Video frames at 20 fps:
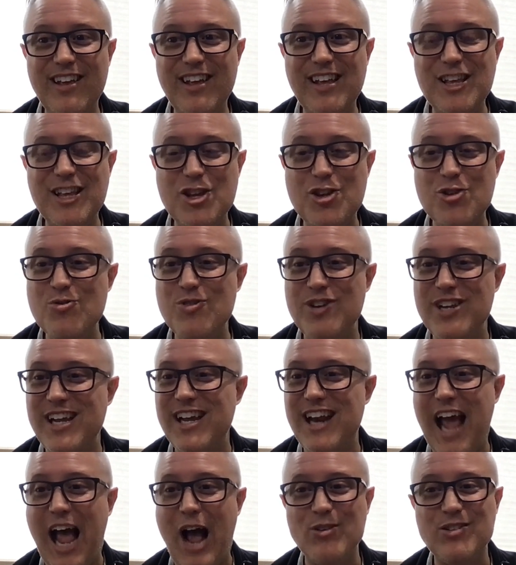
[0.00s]
you
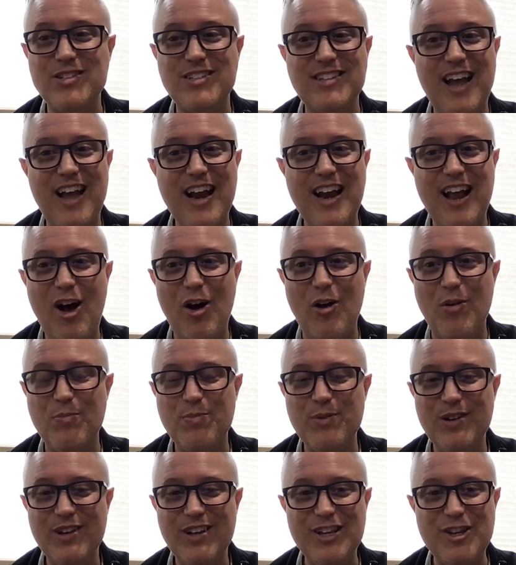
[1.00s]
need outside help.
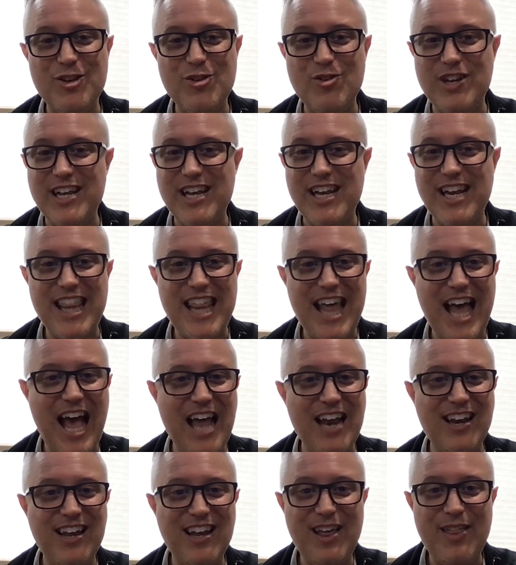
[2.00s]
You need
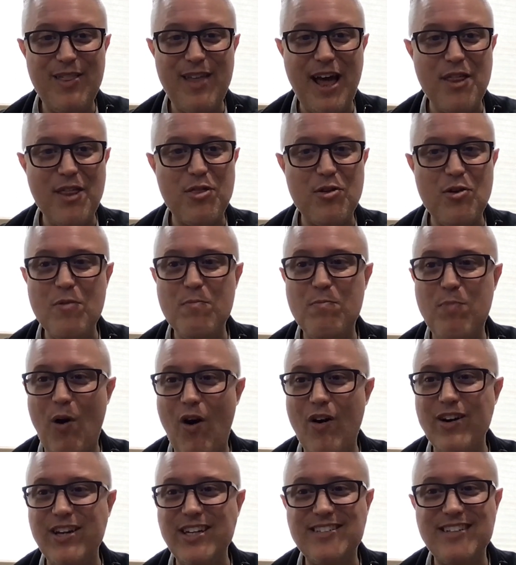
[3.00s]
that that third
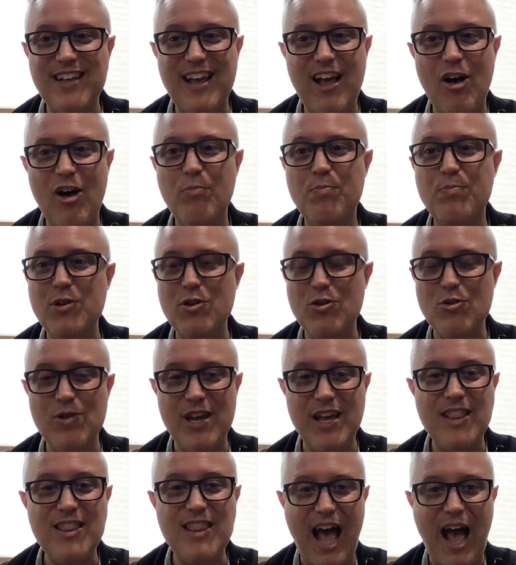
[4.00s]
party to help you
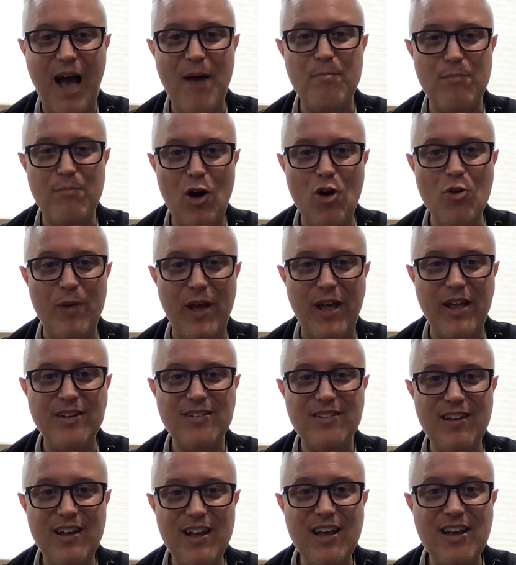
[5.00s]
in that
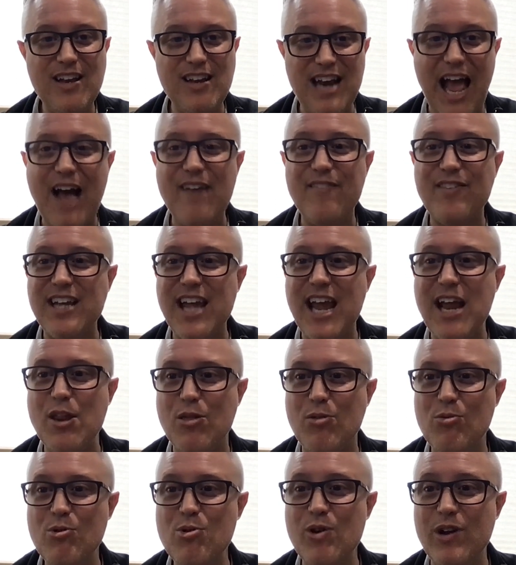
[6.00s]
moment navigate
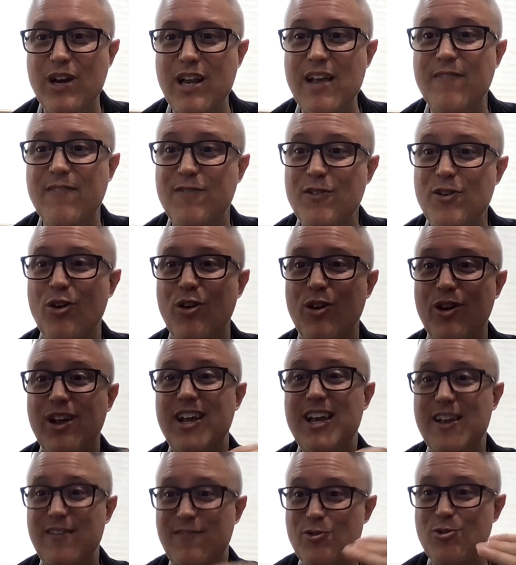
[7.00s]
through it if you're
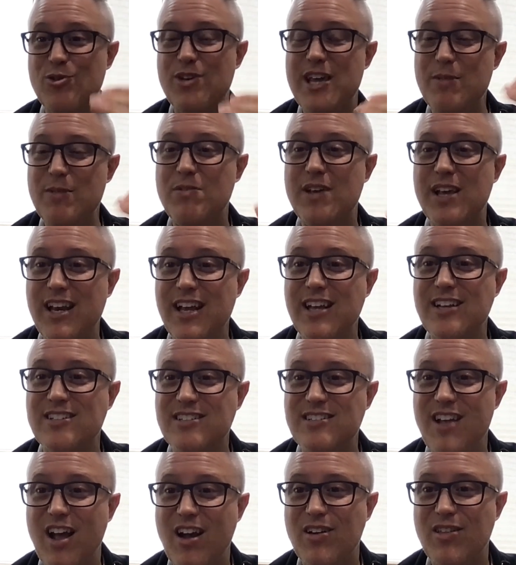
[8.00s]
if you keep getting
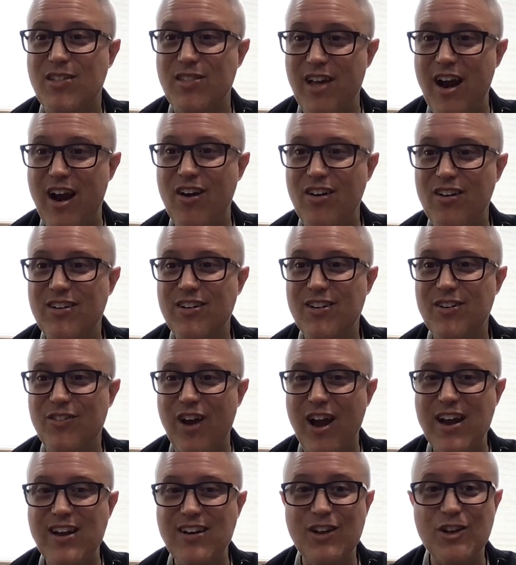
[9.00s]
stuck there
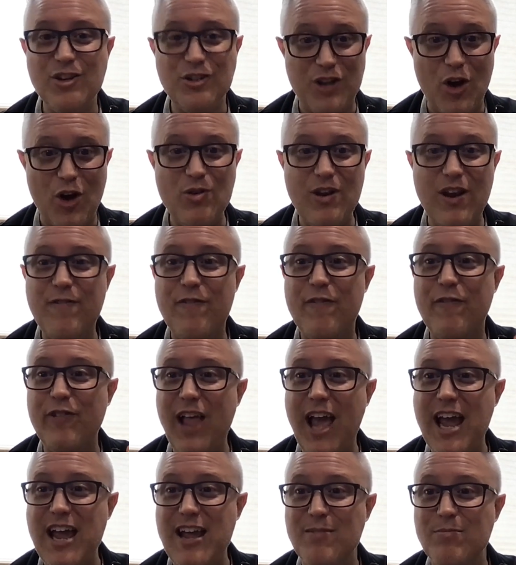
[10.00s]
right don't
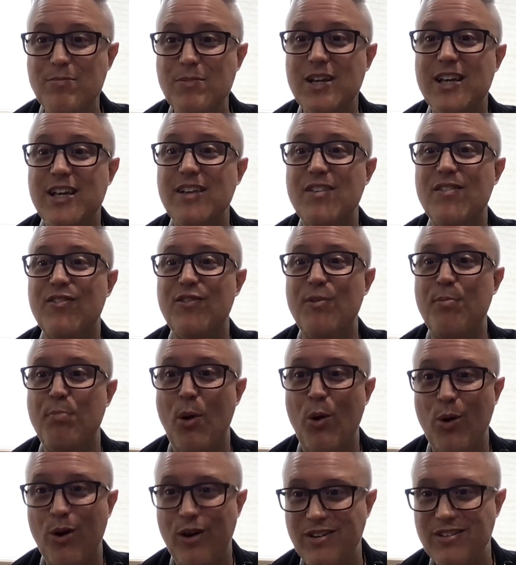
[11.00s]
inflame get
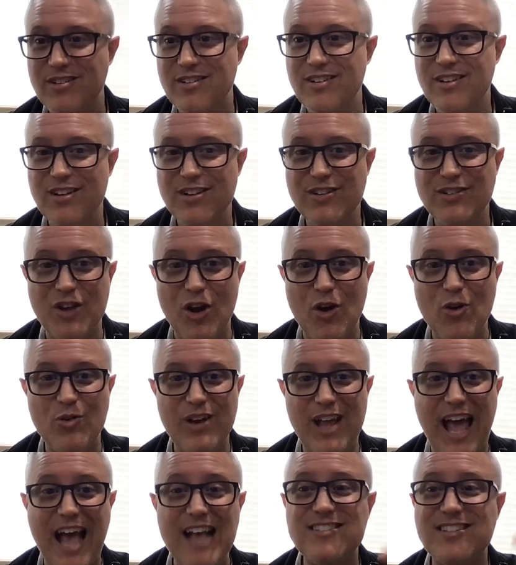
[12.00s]
support
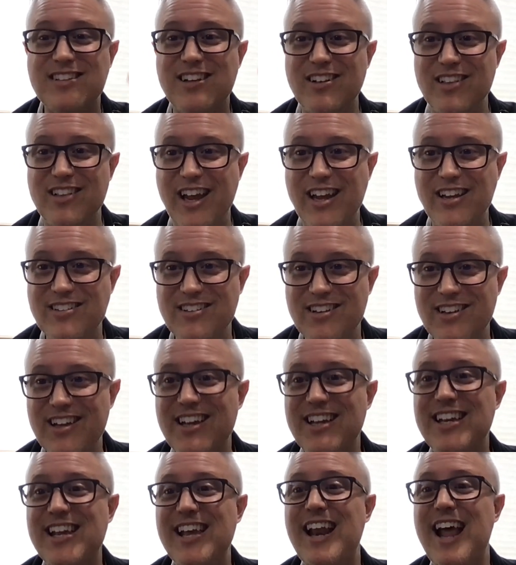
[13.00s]
don't escalate
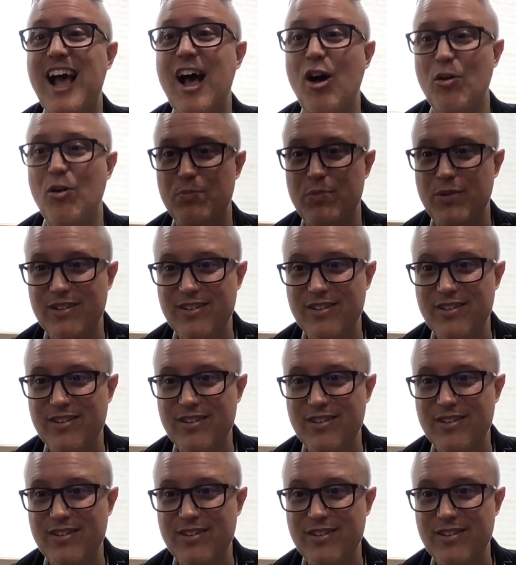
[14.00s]
get help